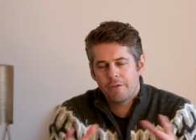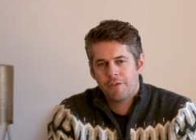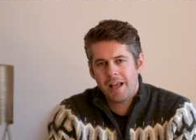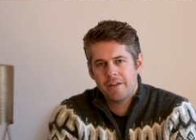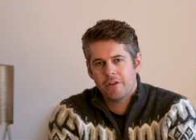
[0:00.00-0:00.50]
a
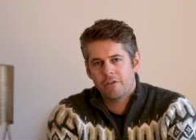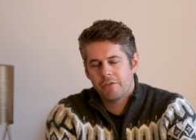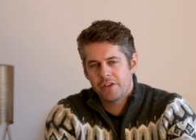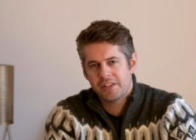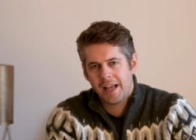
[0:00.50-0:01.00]
flavour
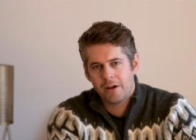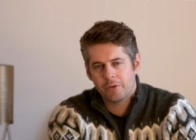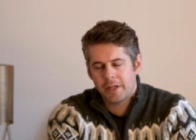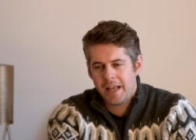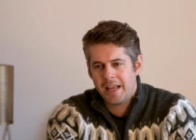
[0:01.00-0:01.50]
of the
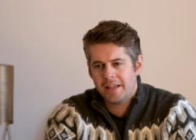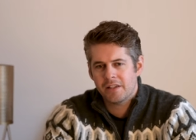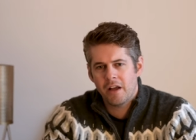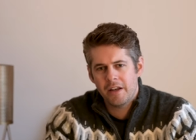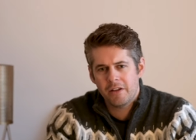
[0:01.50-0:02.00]
sound. It
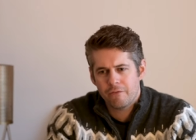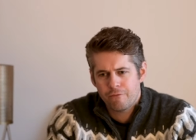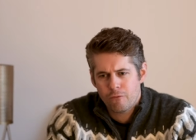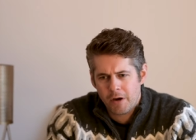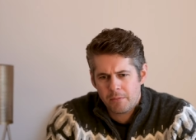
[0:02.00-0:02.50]
is an
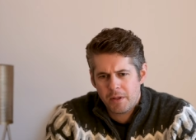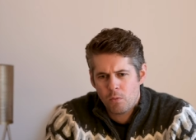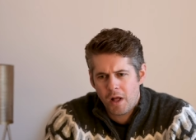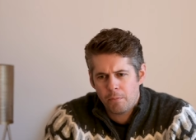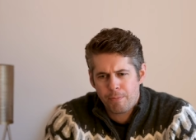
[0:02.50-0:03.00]
incredibly
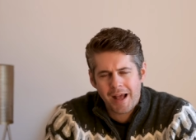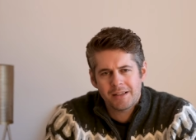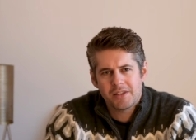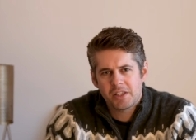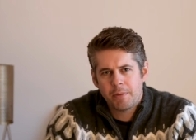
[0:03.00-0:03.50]
well
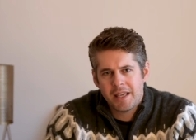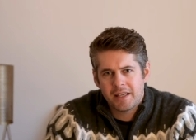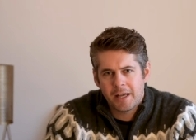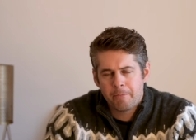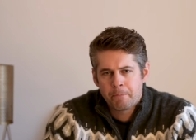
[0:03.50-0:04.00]
balanced
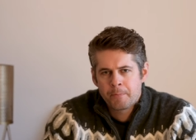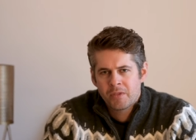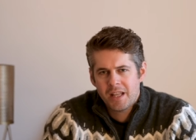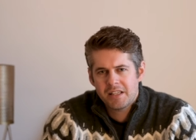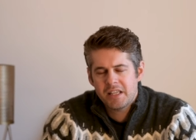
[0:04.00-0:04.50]
speaker.
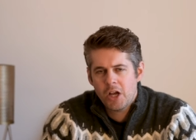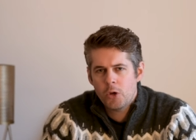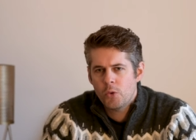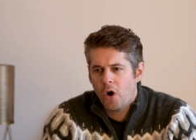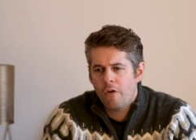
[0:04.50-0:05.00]
There's
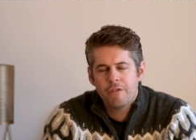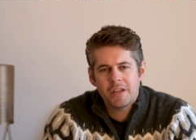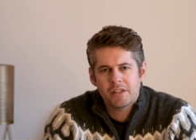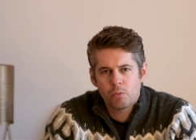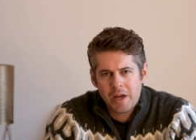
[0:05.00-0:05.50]
no
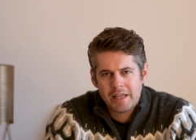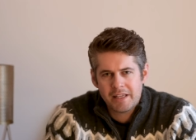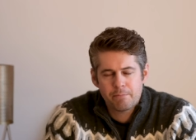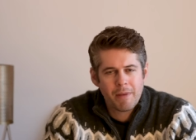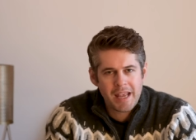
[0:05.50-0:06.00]
obvious
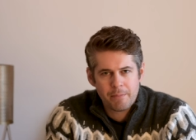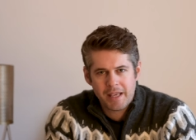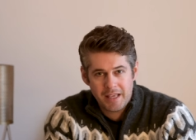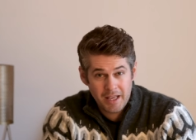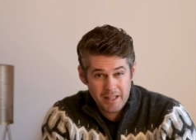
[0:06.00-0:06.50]
weakness.
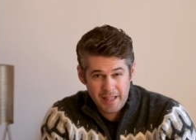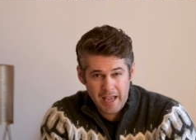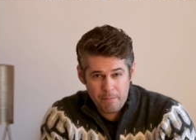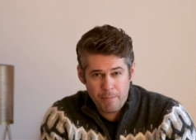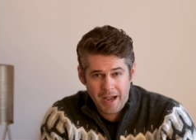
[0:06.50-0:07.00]
Maybe
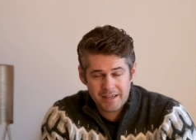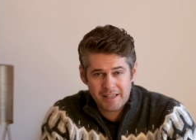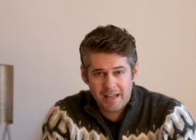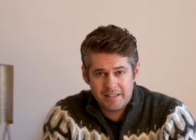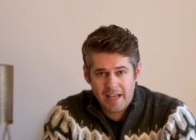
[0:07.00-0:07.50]
that impact
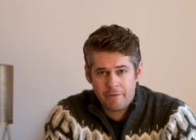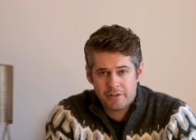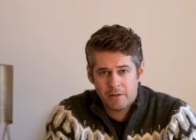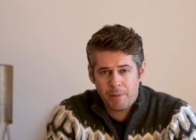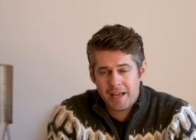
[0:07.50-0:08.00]
and depth
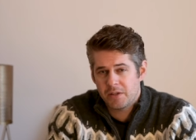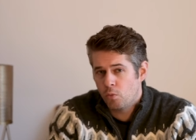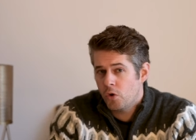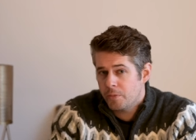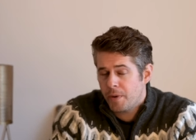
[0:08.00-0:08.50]
to the bass
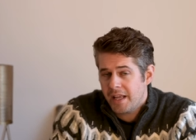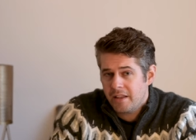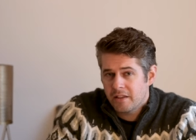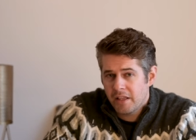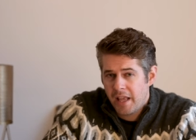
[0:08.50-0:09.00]
would
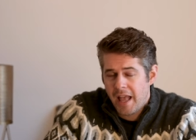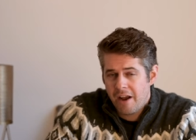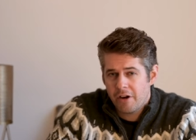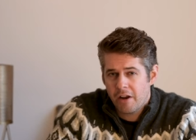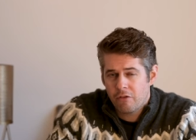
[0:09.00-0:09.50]
be the
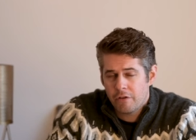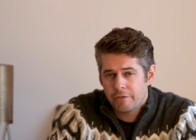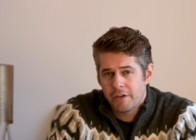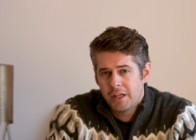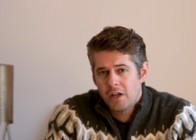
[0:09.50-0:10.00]
area of,